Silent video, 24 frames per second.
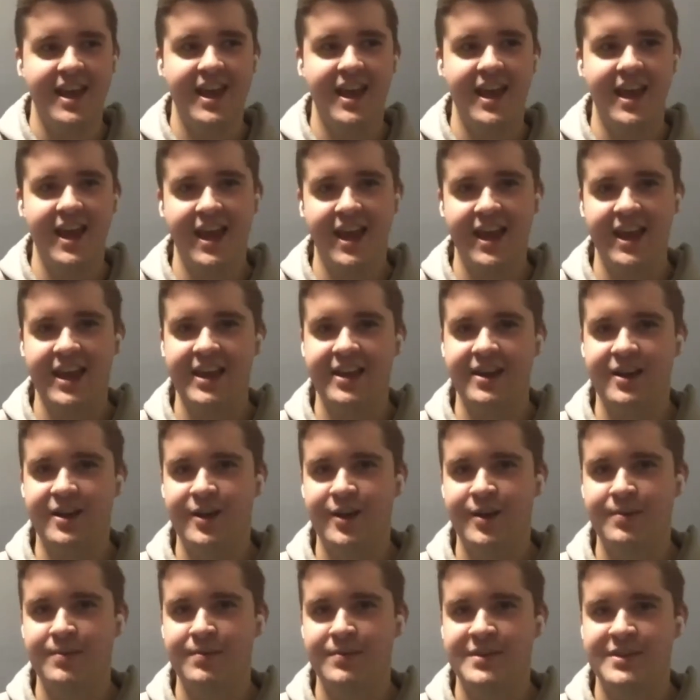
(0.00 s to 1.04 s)
a
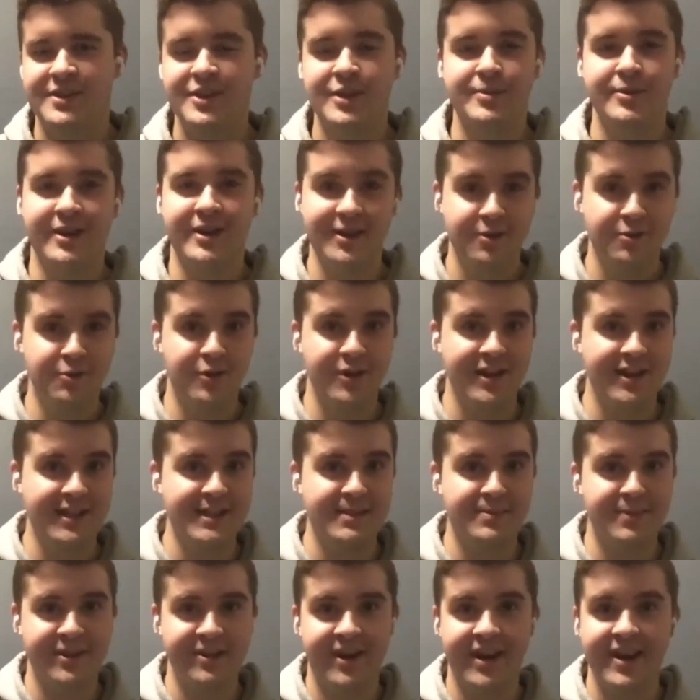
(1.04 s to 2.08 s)
um, super cool
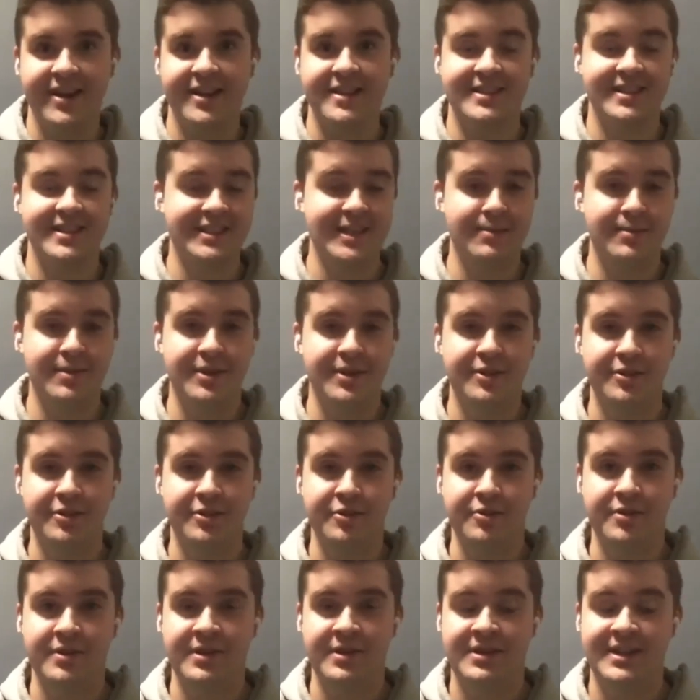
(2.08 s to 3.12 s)
experience as someone who
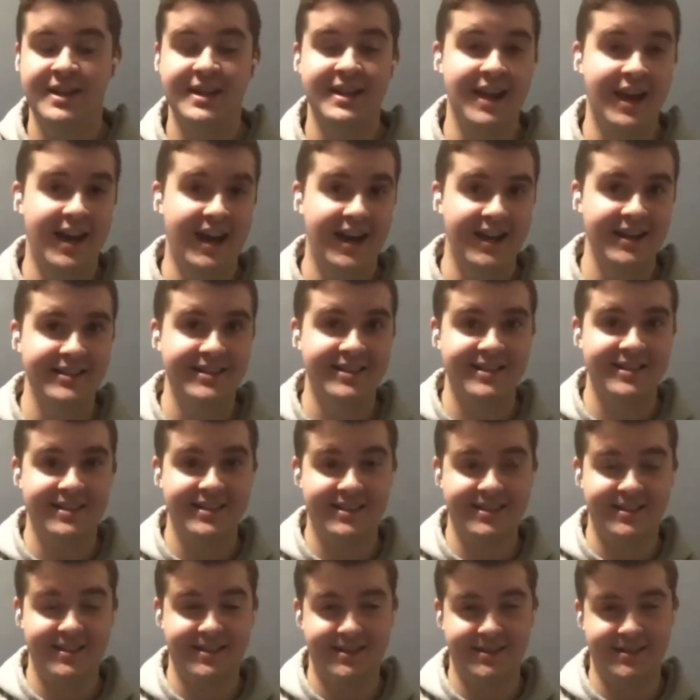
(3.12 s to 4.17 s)
did not
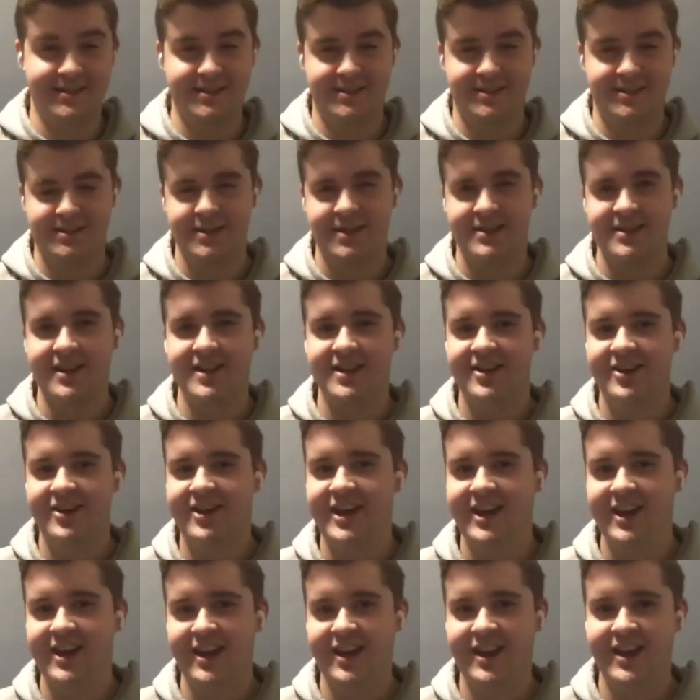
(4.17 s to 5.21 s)

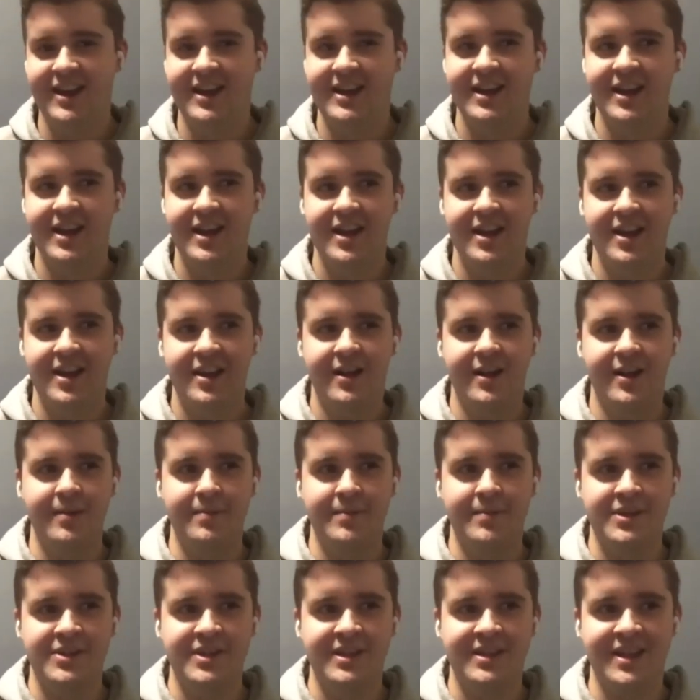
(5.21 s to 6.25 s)
stutter and
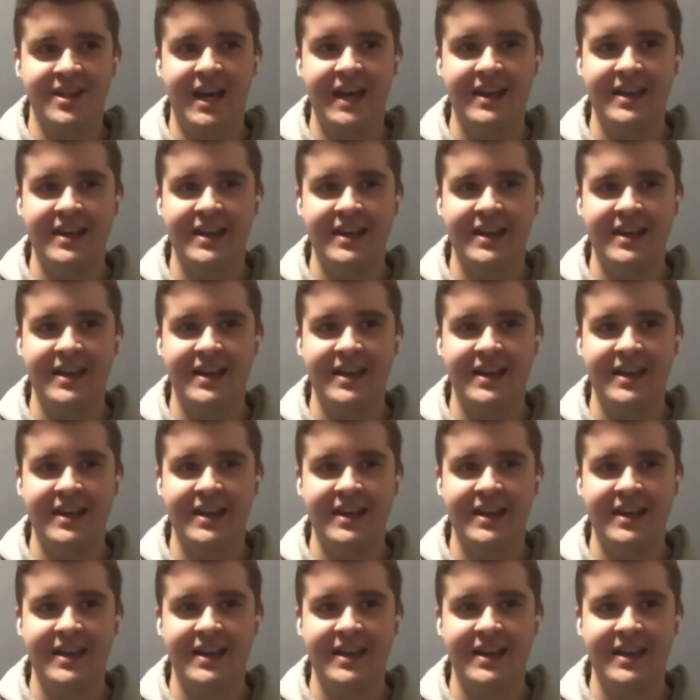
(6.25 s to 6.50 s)
um, she thought that